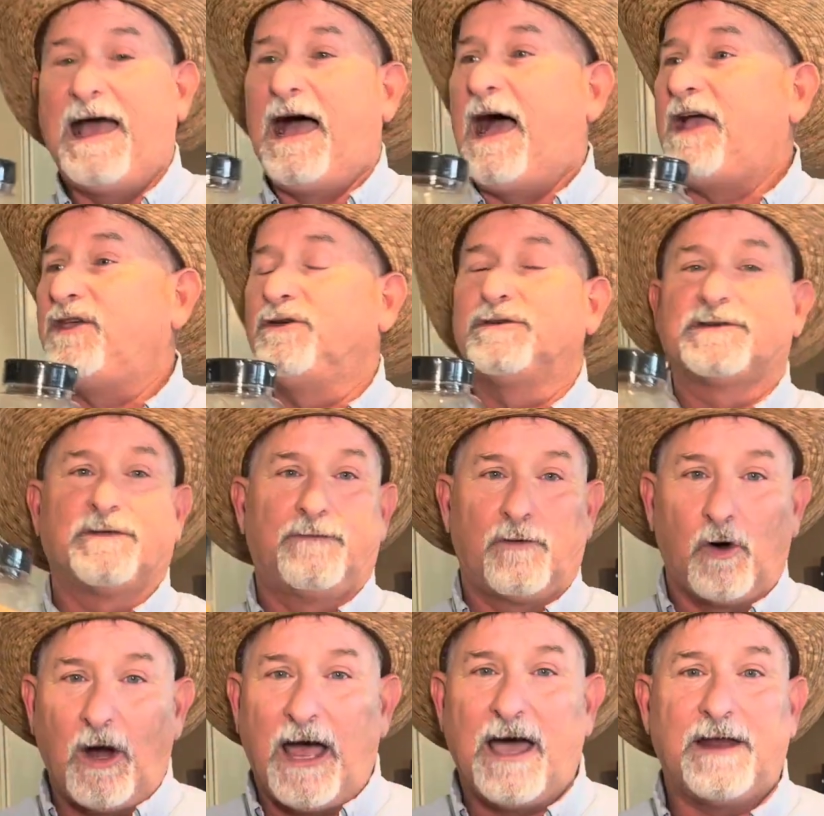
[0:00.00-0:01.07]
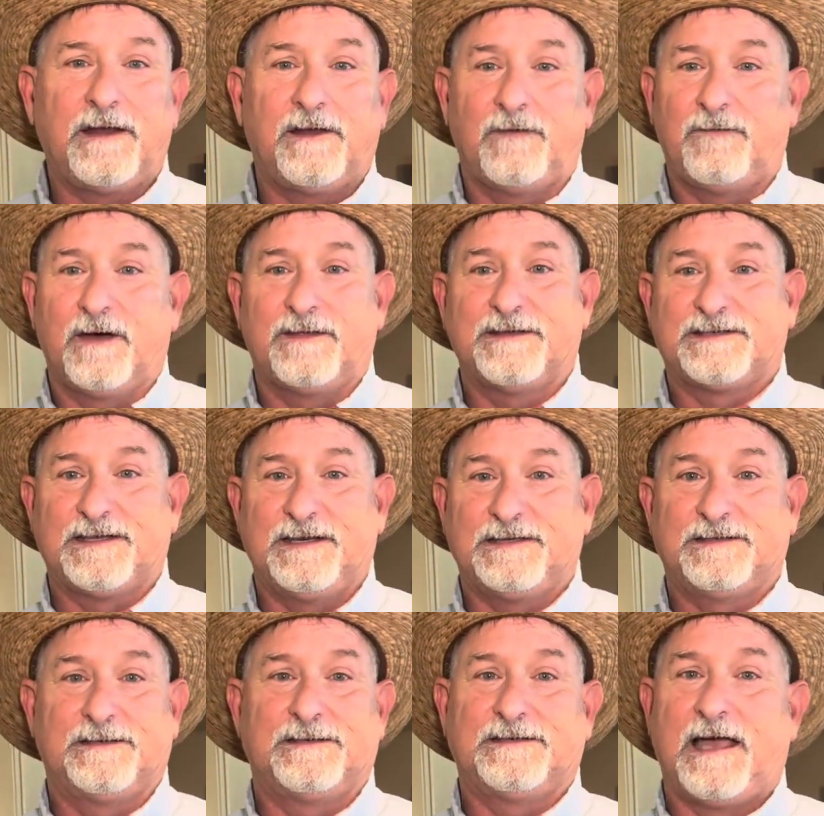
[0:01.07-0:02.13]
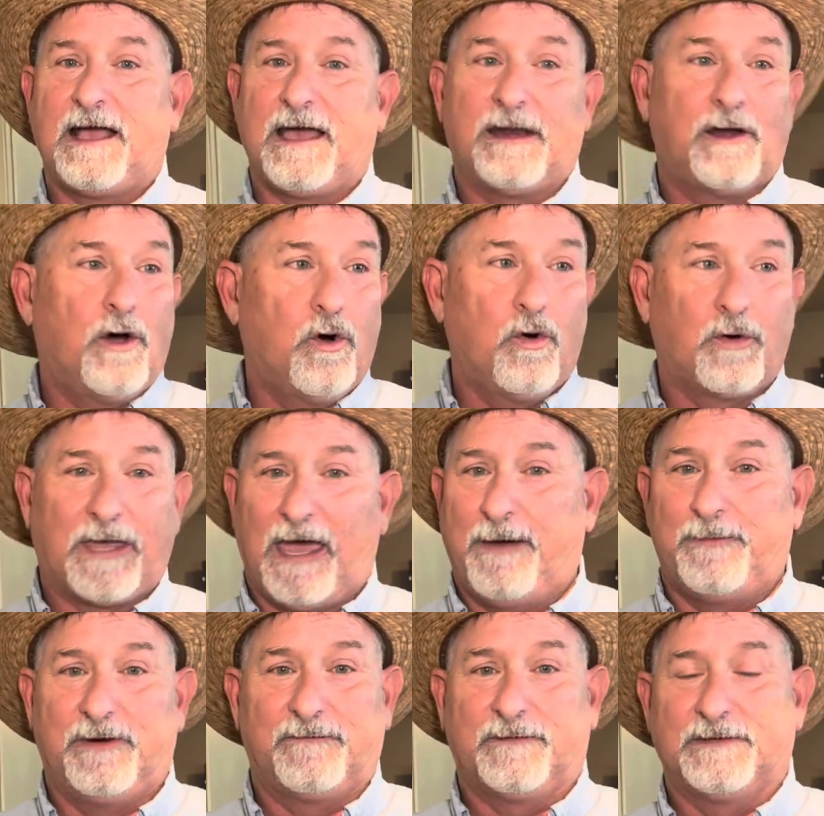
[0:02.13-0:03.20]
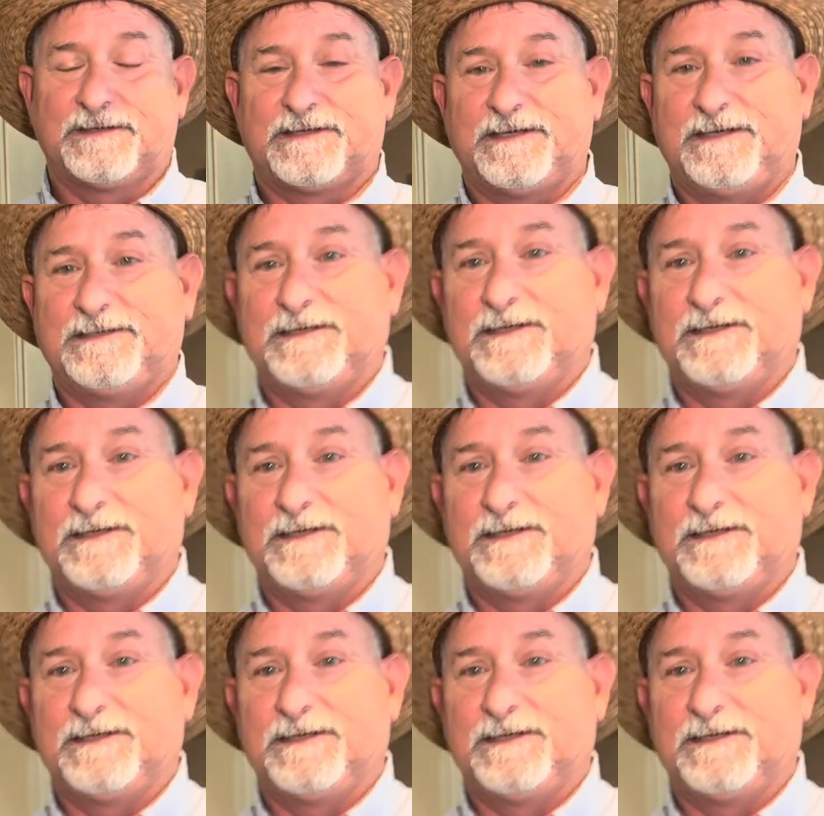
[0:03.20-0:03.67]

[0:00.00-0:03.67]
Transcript: I use a variety of other seasonings. I got a whole cabinet full of seasonings.